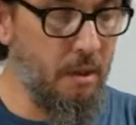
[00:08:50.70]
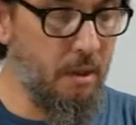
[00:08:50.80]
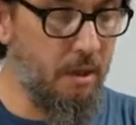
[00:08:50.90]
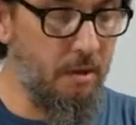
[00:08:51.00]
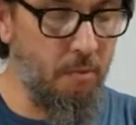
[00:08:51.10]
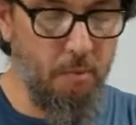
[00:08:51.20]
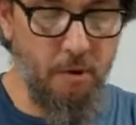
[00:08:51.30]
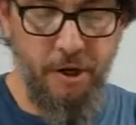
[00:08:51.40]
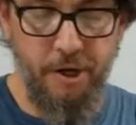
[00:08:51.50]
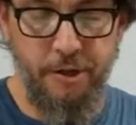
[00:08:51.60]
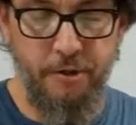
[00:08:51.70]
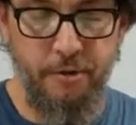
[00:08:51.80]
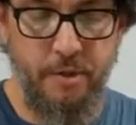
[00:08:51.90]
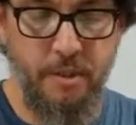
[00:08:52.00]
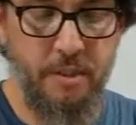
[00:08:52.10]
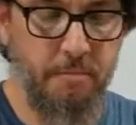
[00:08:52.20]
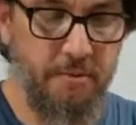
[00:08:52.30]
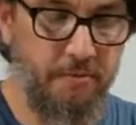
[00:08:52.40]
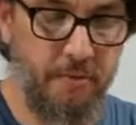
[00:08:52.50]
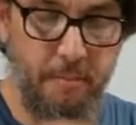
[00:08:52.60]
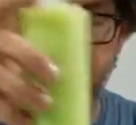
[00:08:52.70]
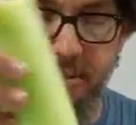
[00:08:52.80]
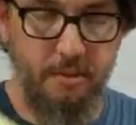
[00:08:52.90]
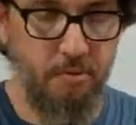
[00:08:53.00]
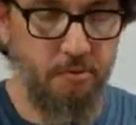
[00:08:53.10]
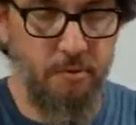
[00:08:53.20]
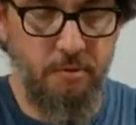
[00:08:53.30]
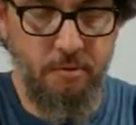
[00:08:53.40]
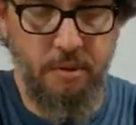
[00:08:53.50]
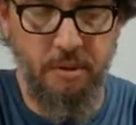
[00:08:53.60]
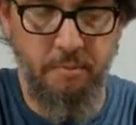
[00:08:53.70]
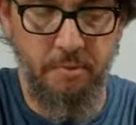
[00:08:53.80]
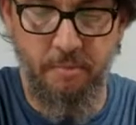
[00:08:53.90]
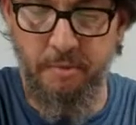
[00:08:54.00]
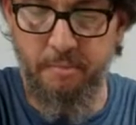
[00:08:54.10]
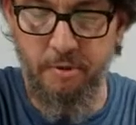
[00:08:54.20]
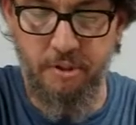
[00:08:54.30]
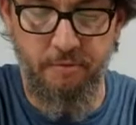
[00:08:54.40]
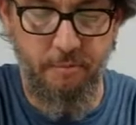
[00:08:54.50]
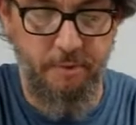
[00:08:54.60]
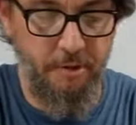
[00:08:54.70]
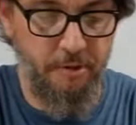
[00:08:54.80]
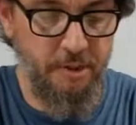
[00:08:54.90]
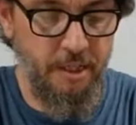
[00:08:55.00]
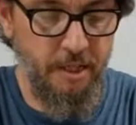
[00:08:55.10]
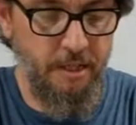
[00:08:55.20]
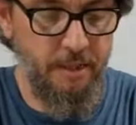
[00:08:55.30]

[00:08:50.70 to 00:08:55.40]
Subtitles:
And what we're going to do is I'm going to flip this over because I'm going to be pushing from the other side.